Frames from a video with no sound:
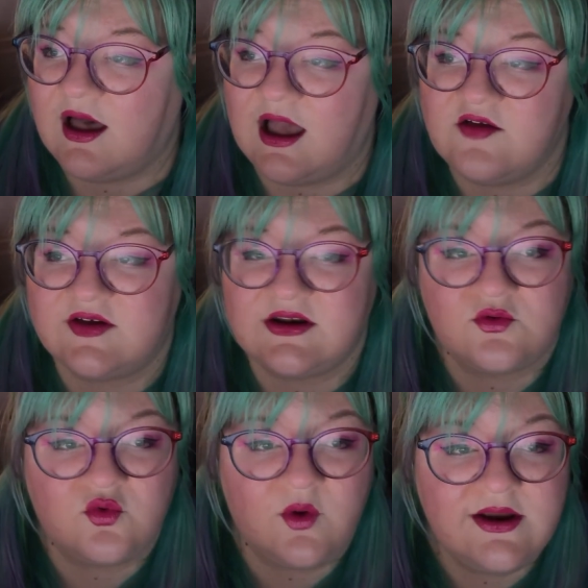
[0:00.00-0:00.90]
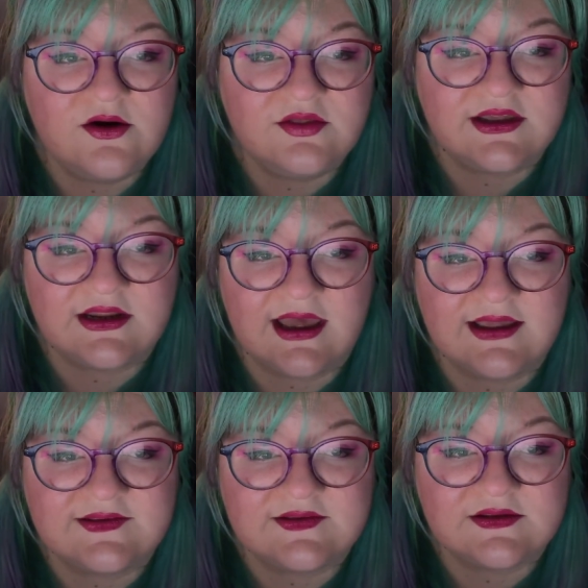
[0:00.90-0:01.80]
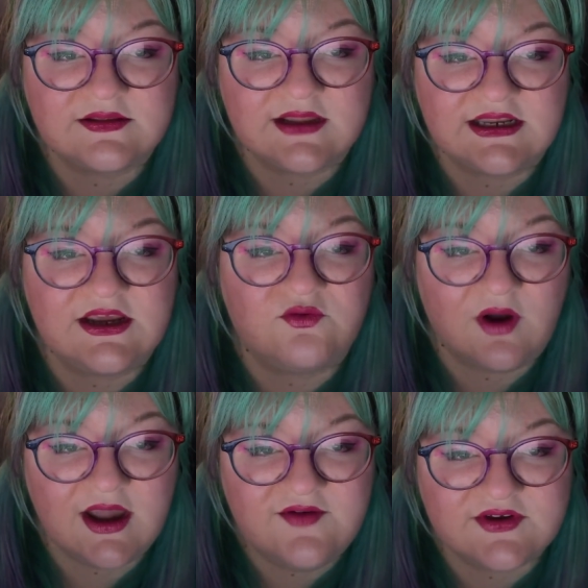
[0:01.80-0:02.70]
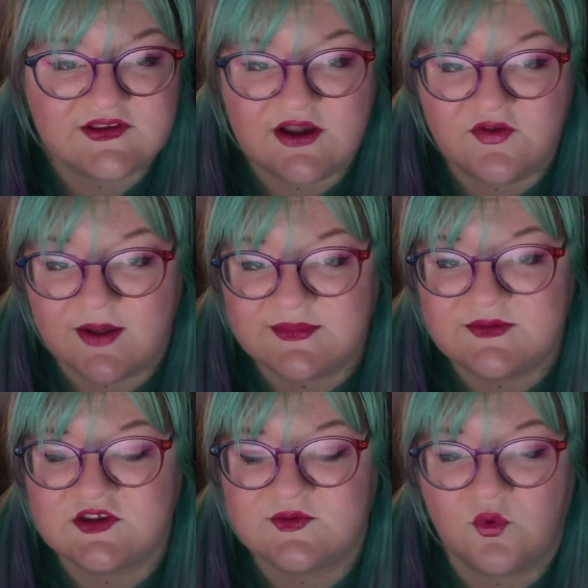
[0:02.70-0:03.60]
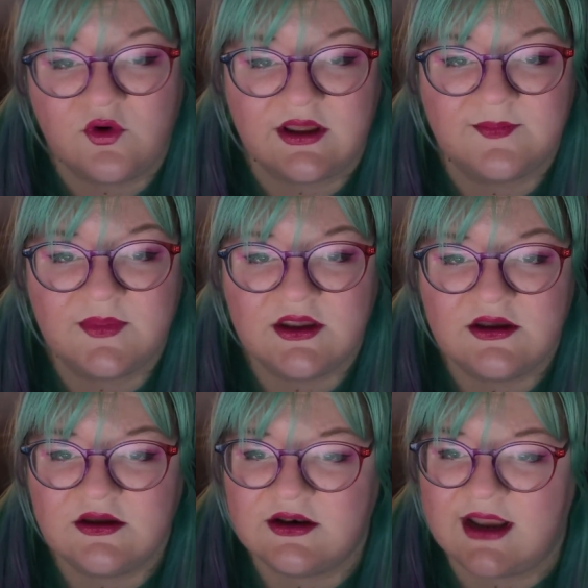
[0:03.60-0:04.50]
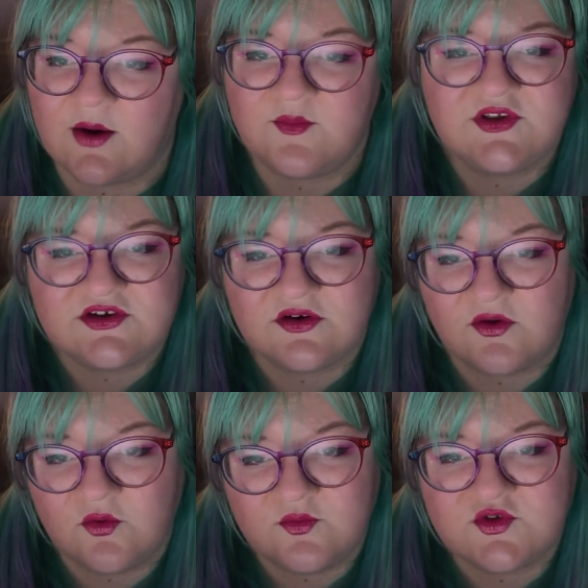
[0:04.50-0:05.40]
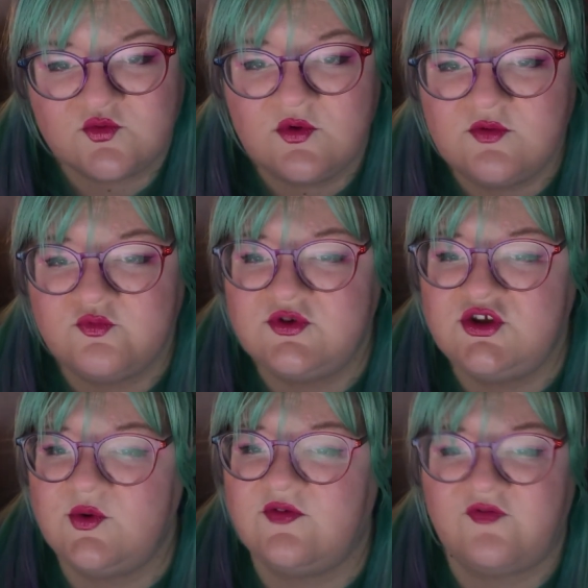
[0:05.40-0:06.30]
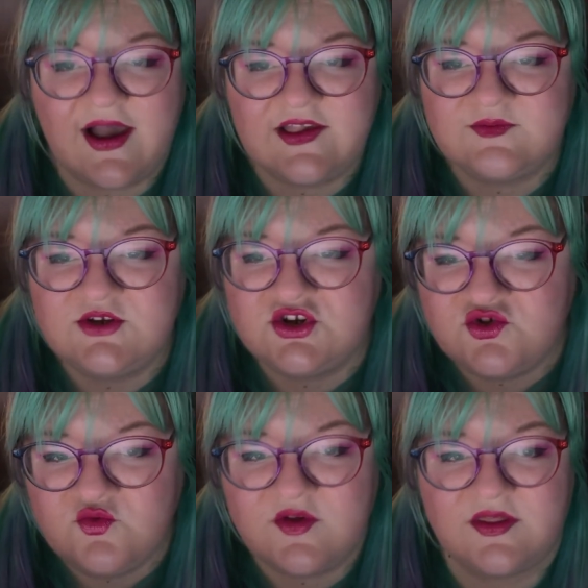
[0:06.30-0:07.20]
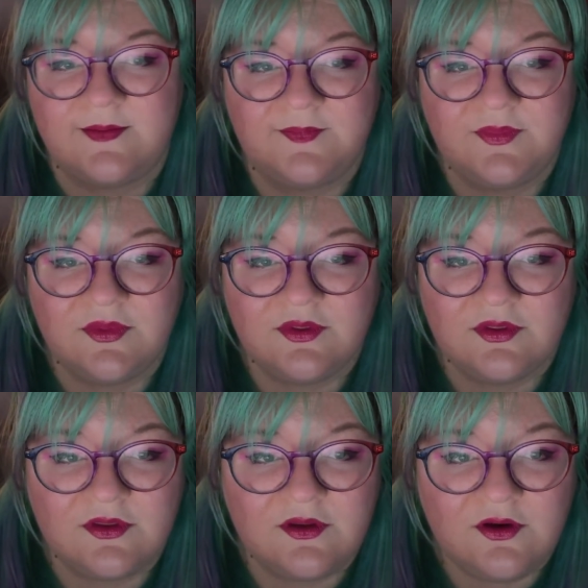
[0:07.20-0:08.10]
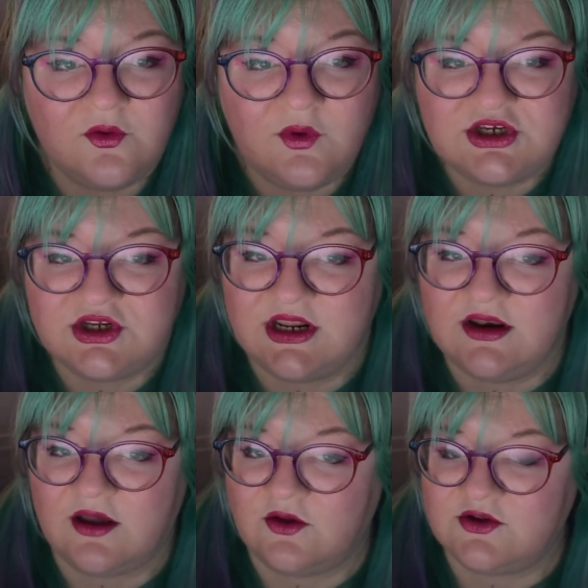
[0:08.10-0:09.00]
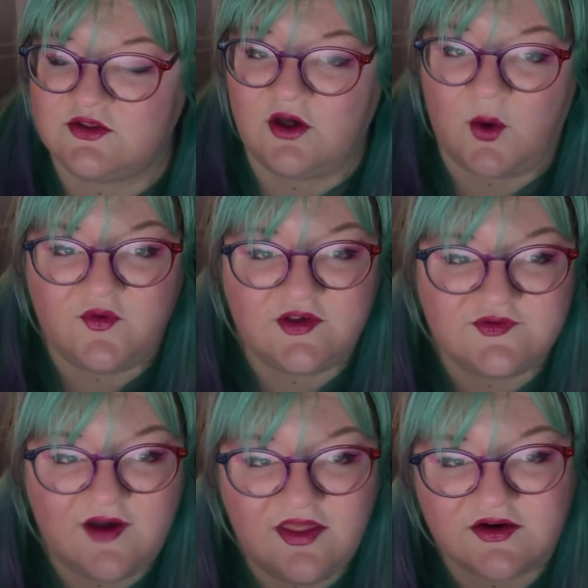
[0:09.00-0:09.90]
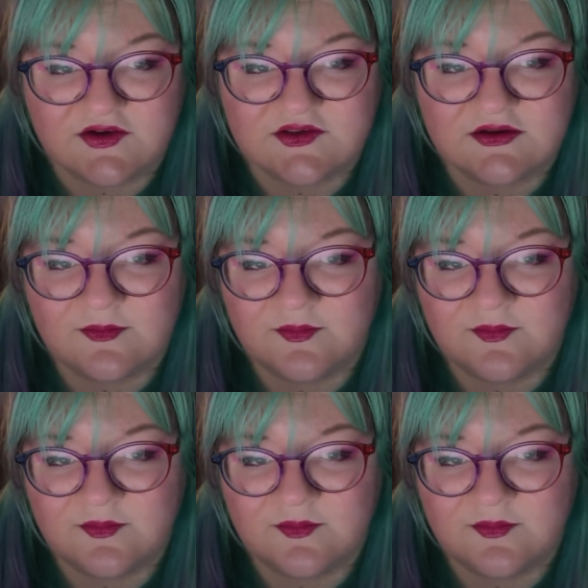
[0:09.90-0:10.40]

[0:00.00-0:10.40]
I have had a wire that he arrived at Southampton this morning. Now, Mr. Holmes, what would you advise me to do with him?" "Why should he not go to the home of his fathers?"